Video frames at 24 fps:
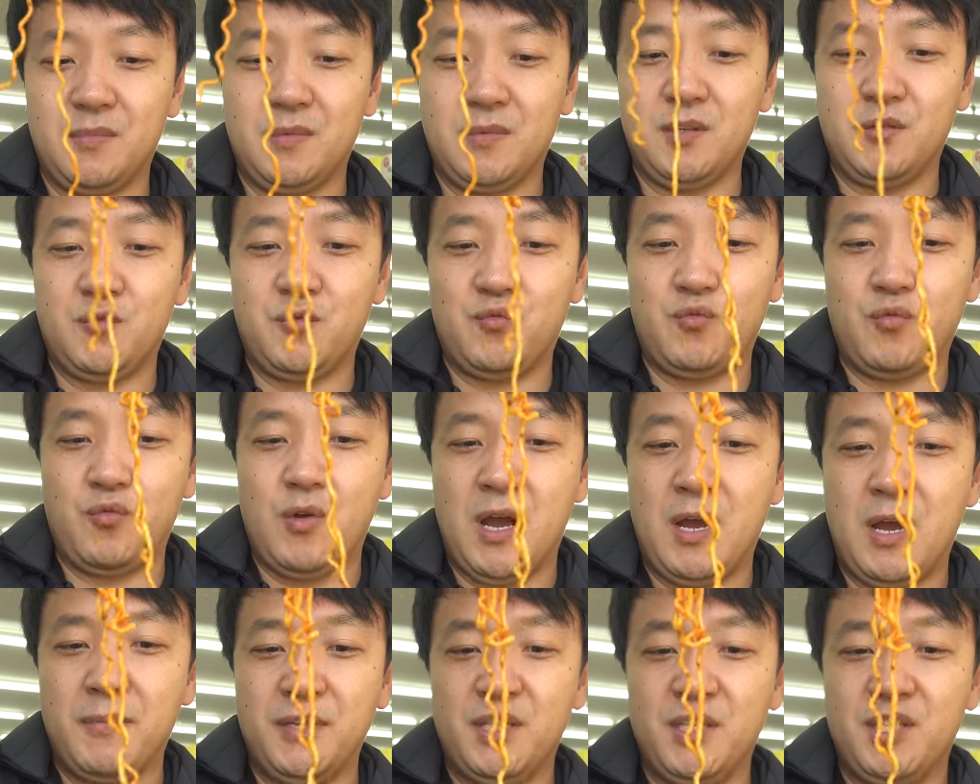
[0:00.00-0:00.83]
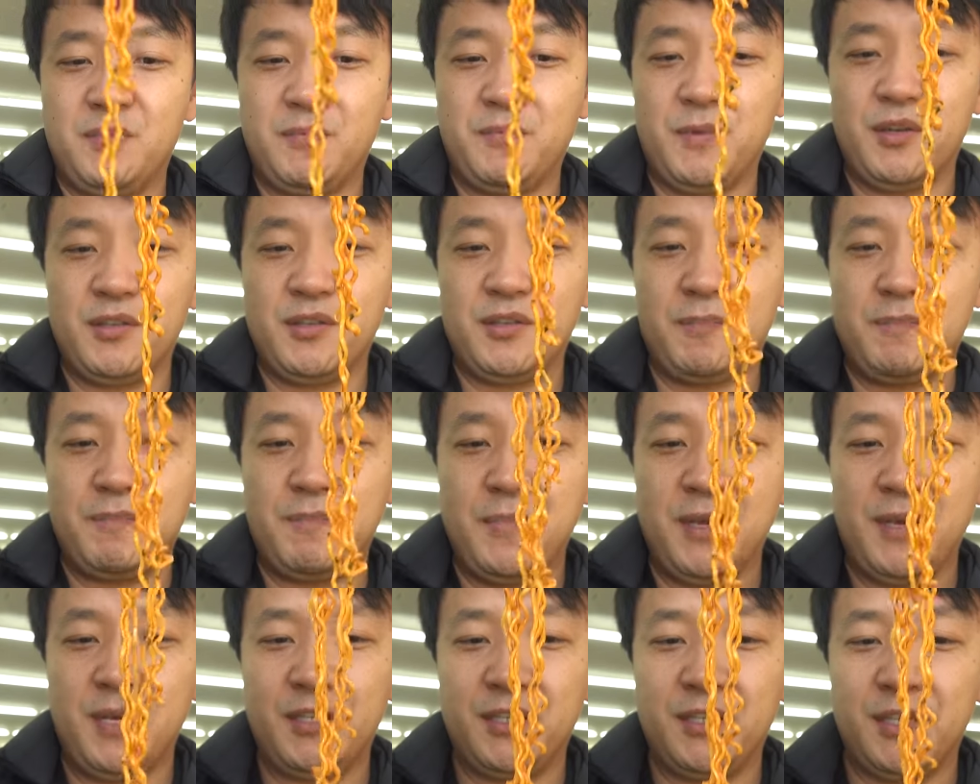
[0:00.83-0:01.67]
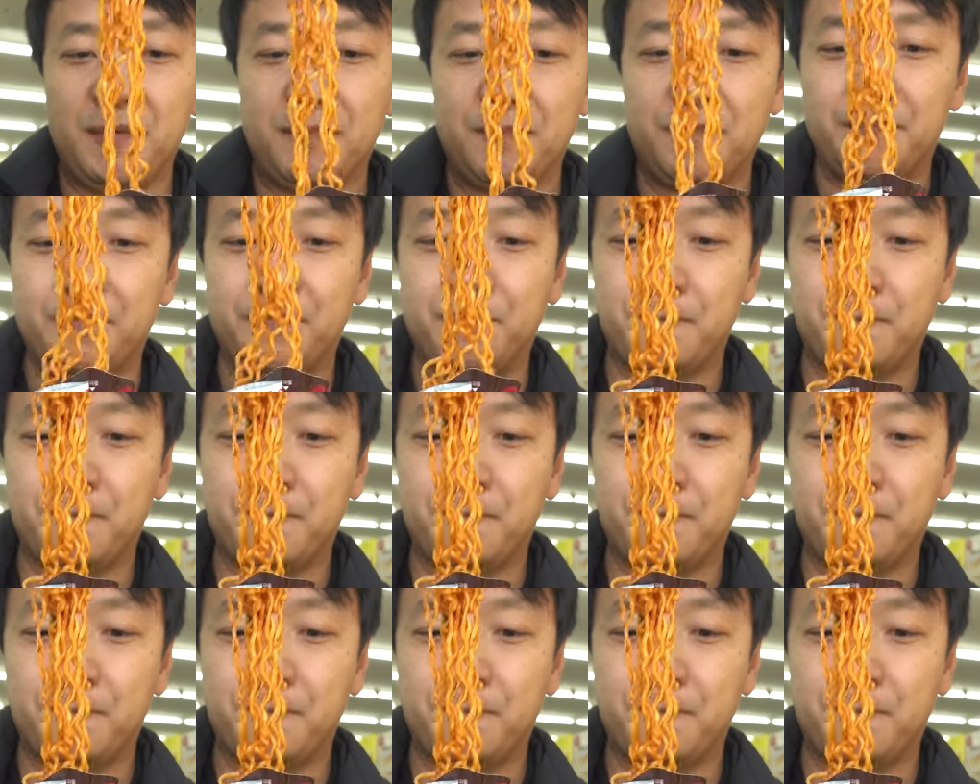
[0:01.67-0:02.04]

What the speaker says: This ramen smells amazing.